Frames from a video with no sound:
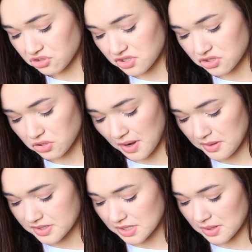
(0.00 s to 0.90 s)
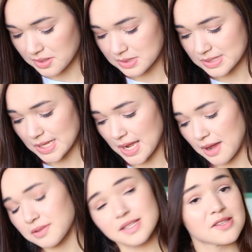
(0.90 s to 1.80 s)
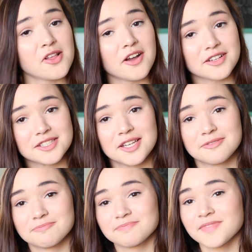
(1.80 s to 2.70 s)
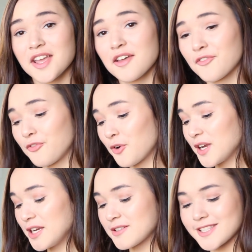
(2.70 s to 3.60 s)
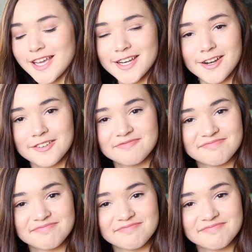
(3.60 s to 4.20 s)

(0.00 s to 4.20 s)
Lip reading: just try this on and see how this looks 4 years later.